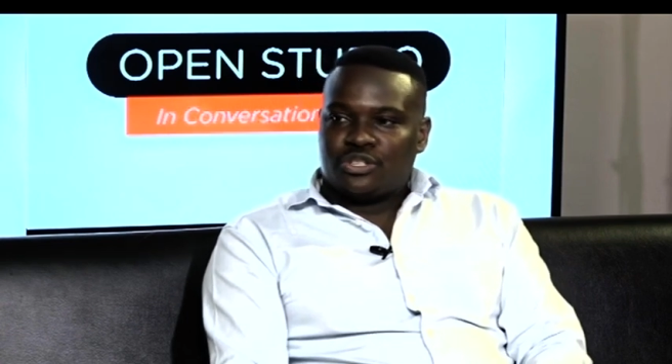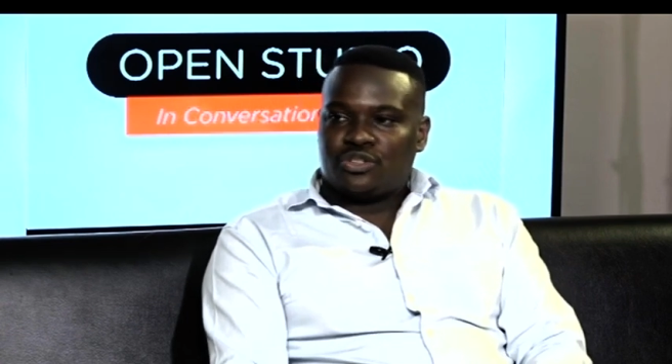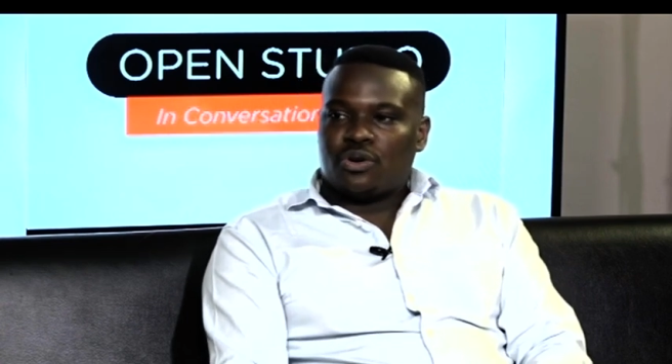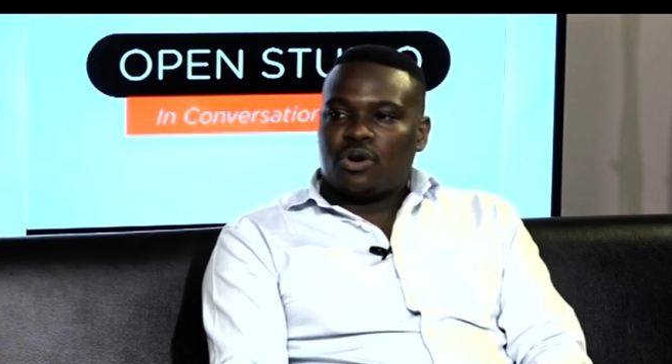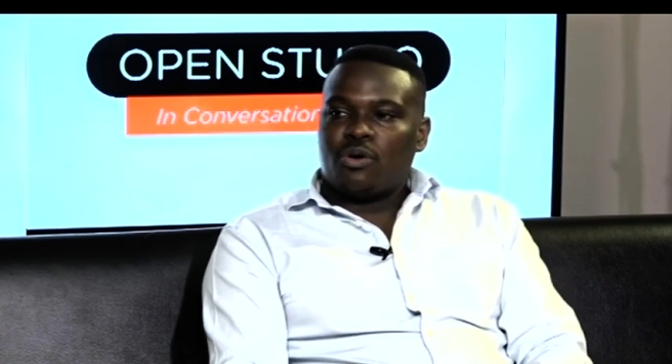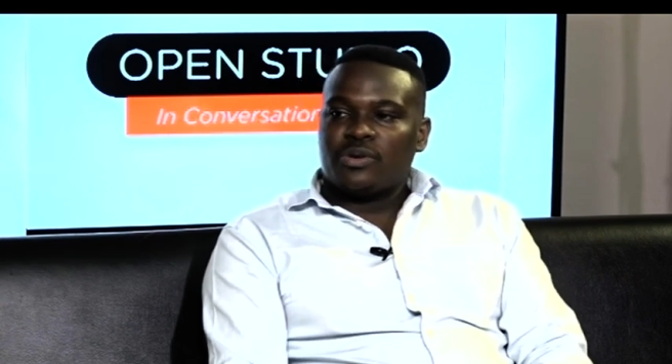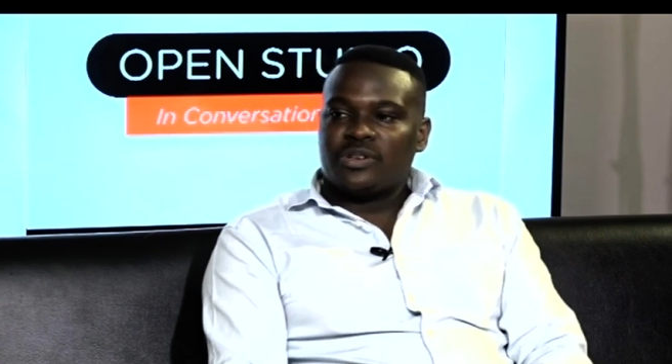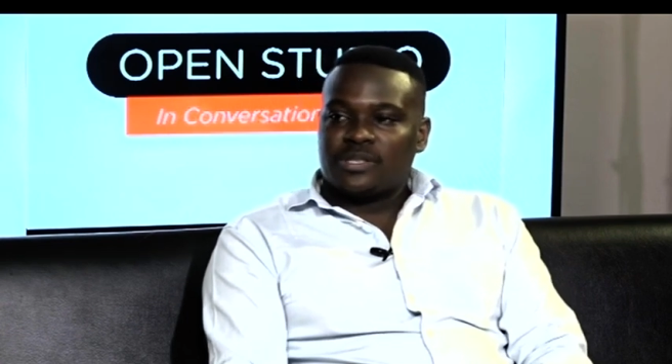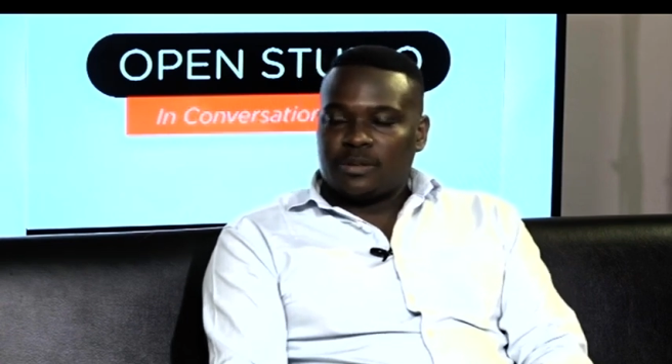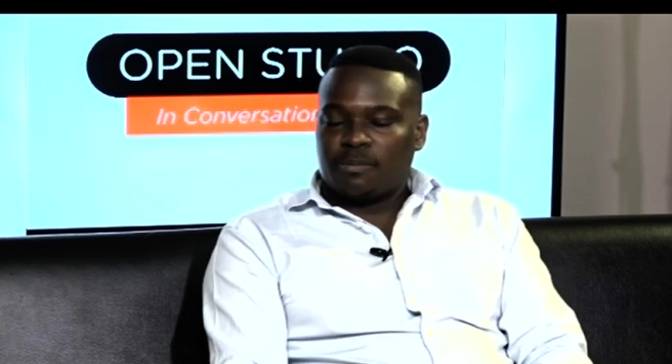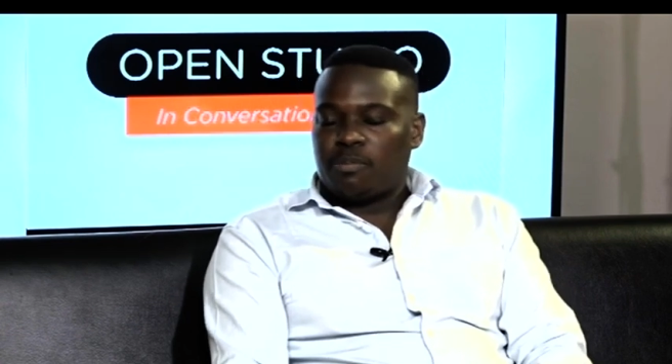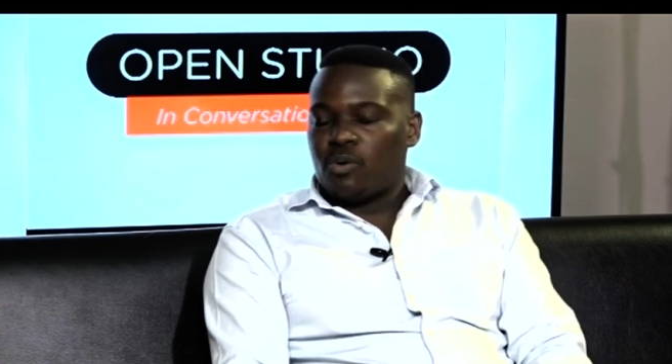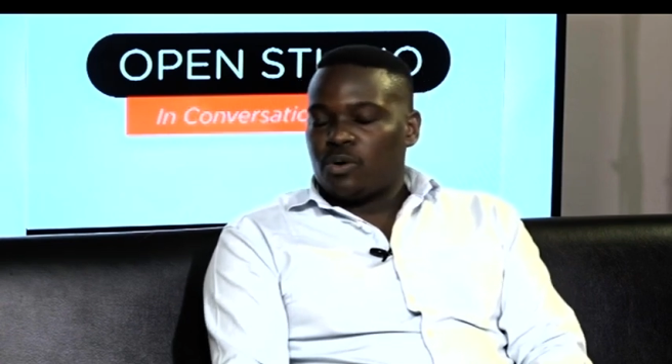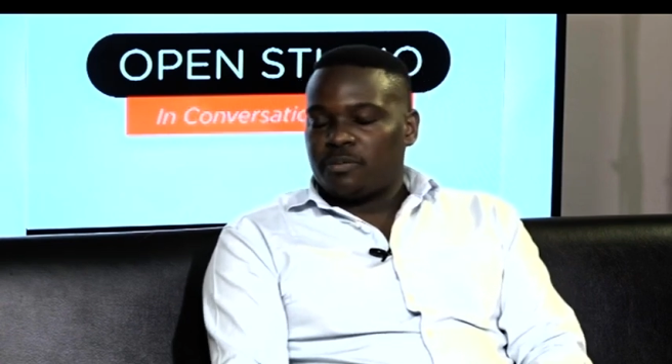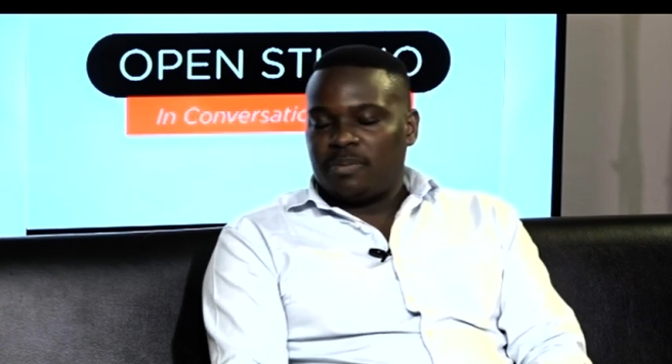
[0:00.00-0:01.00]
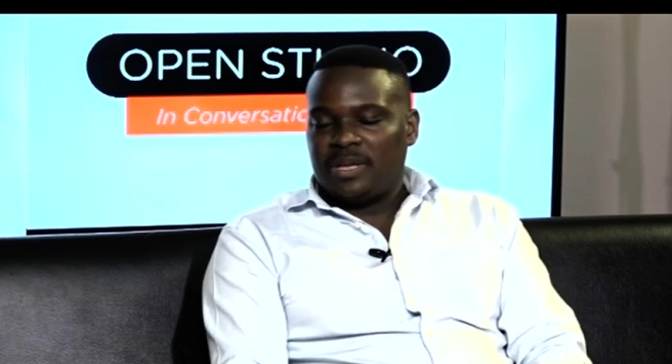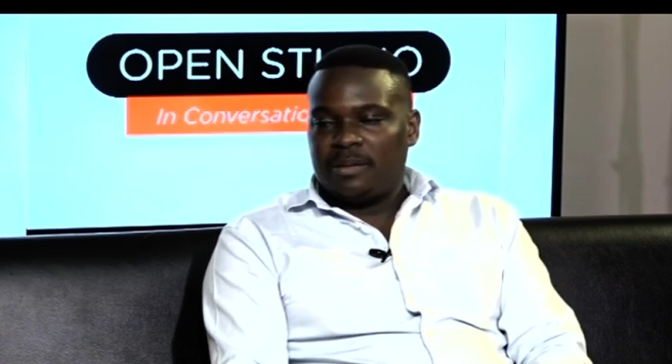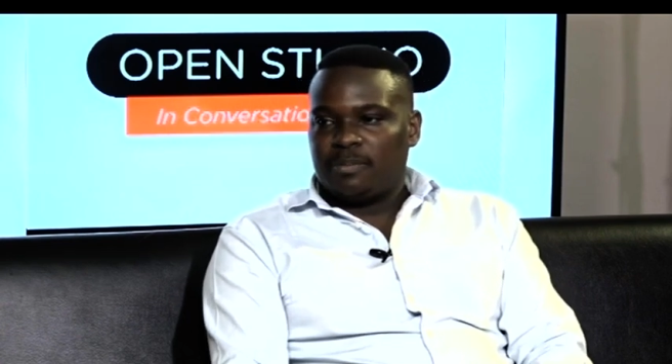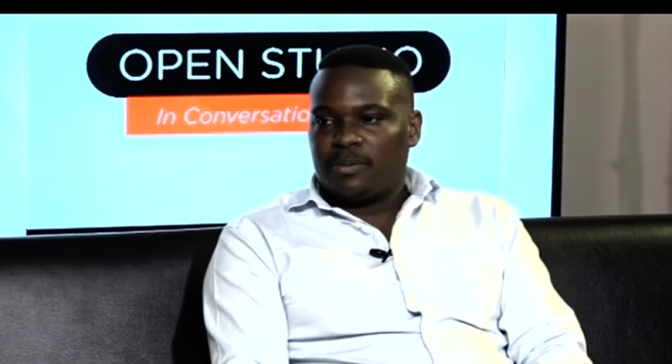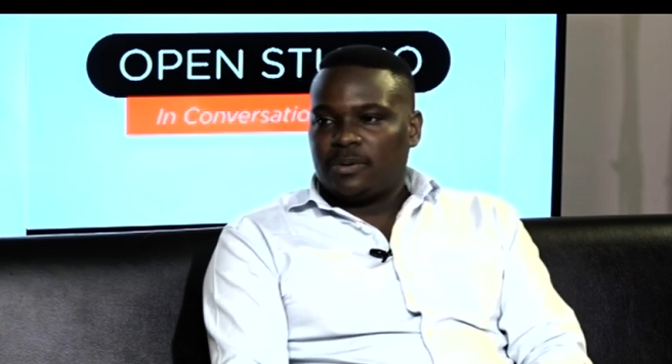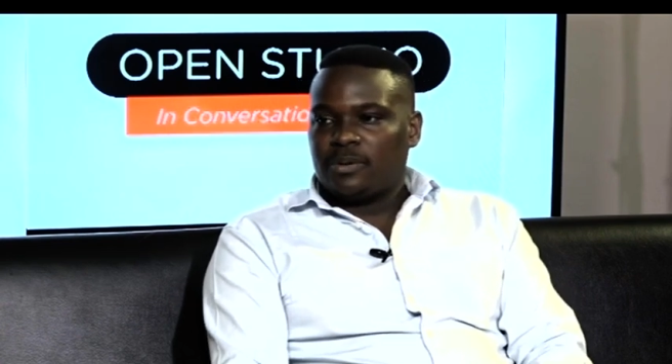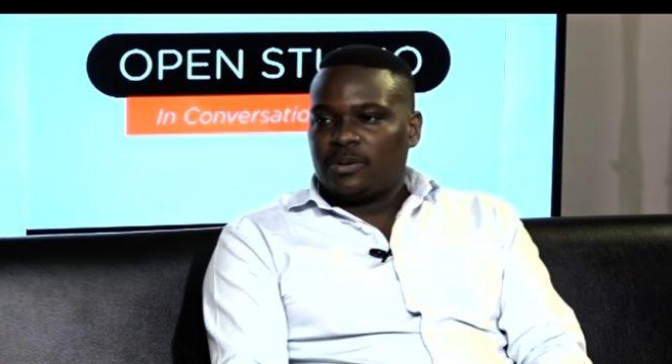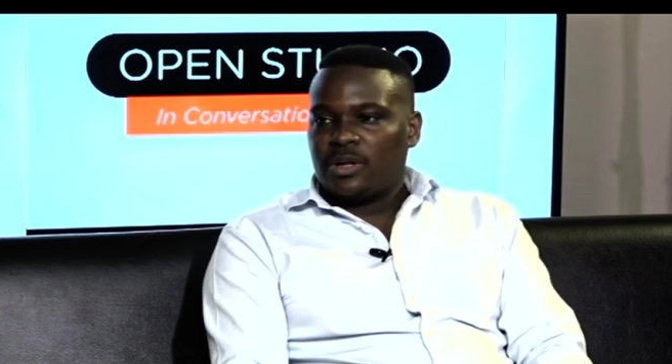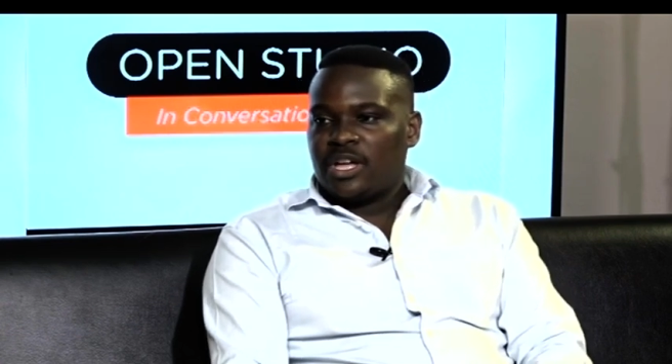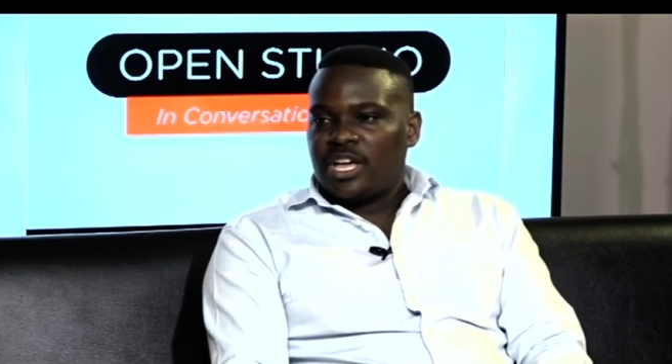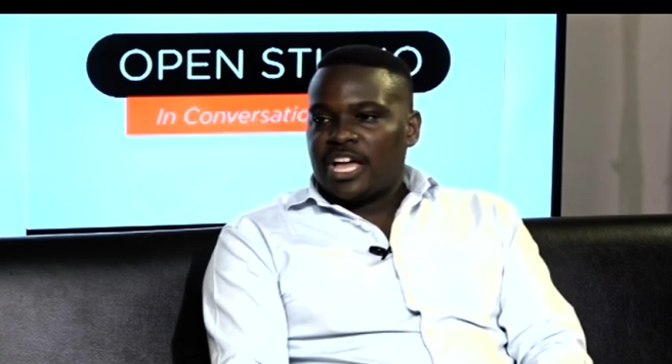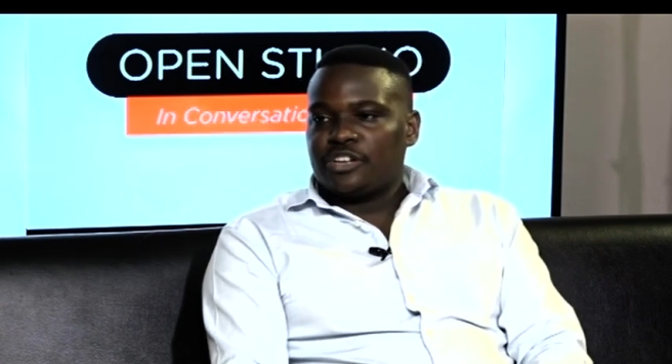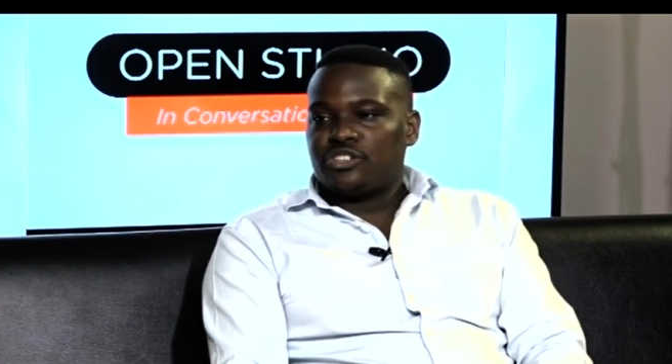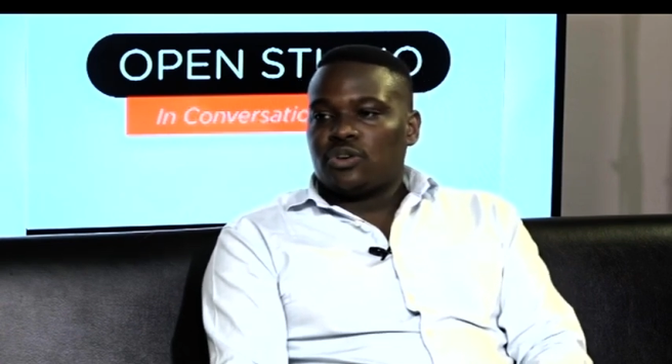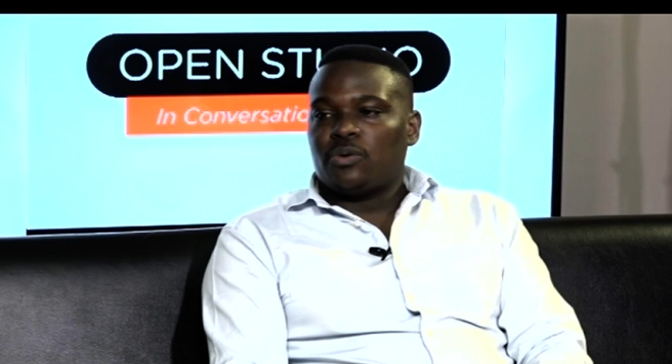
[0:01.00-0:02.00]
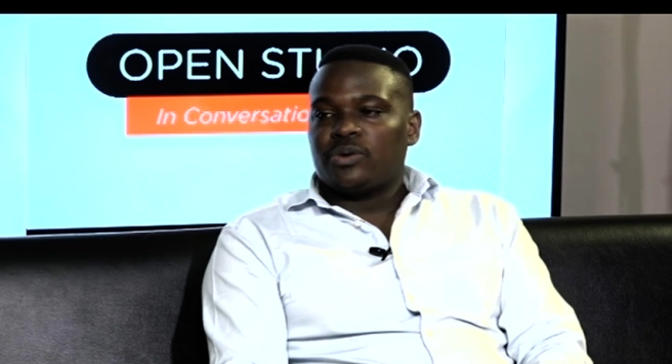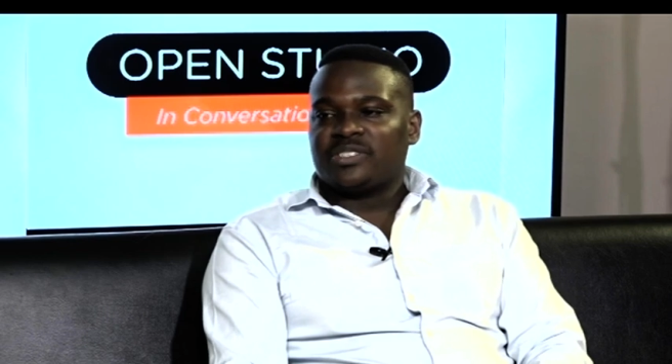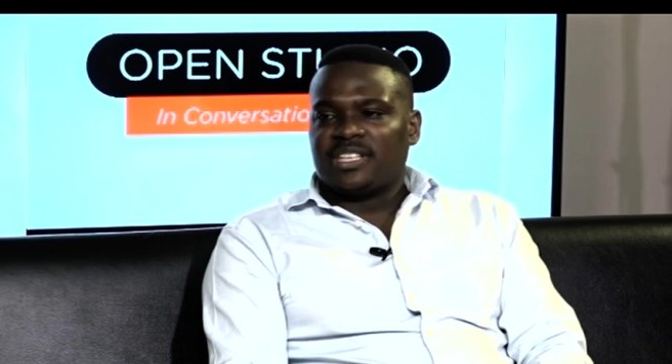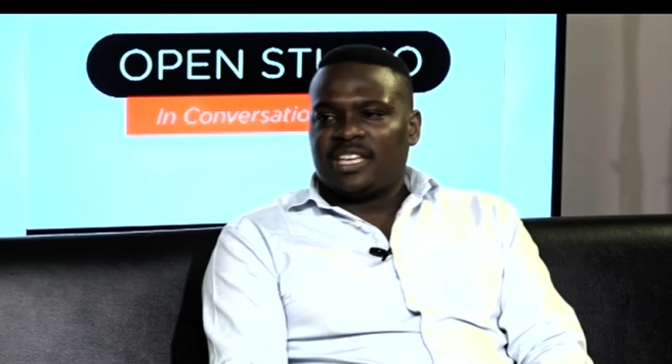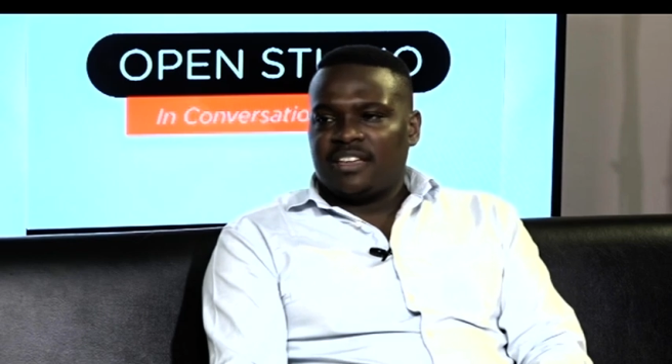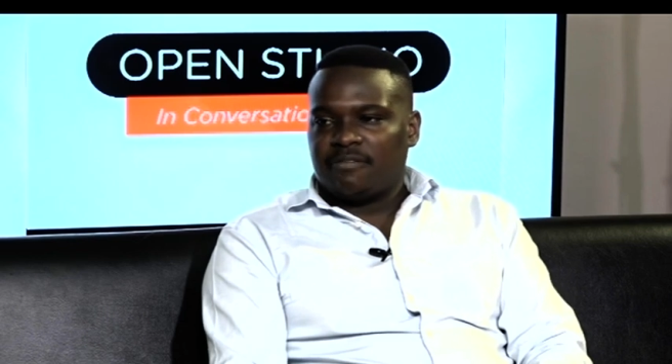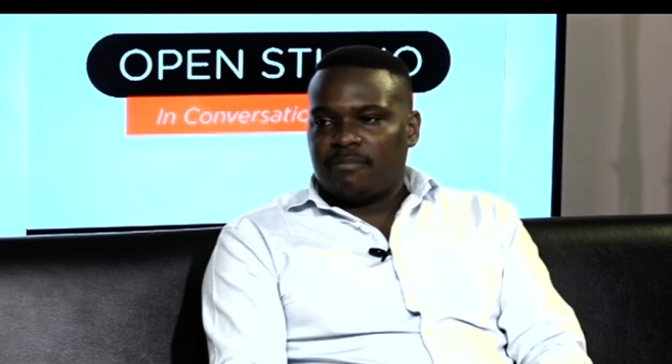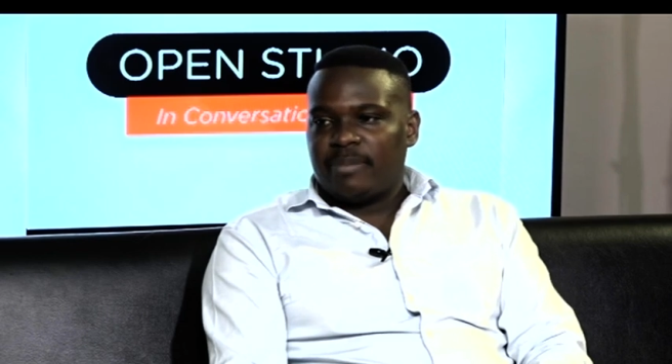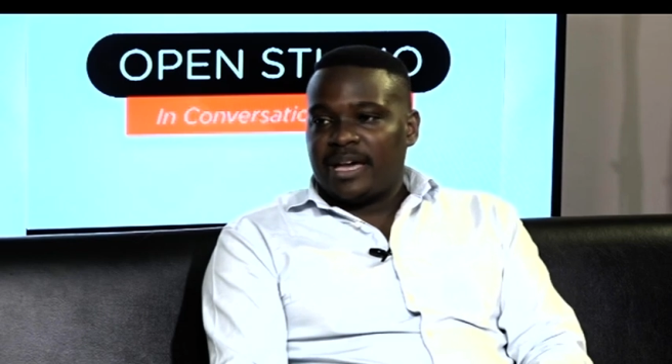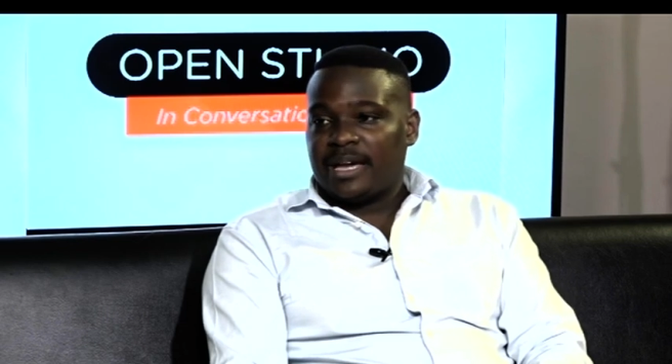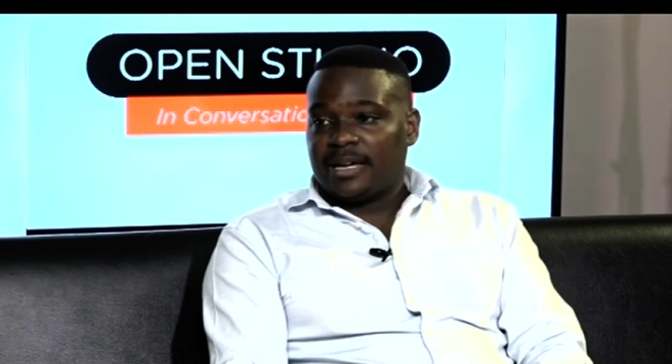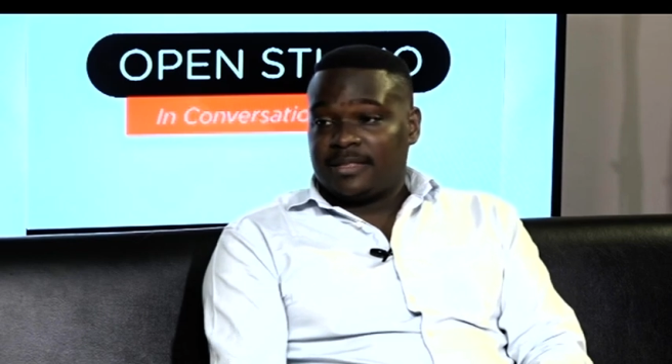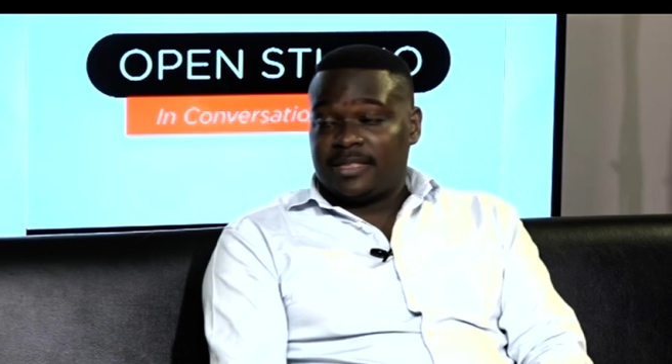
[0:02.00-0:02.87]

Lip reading: always support people and to always give back.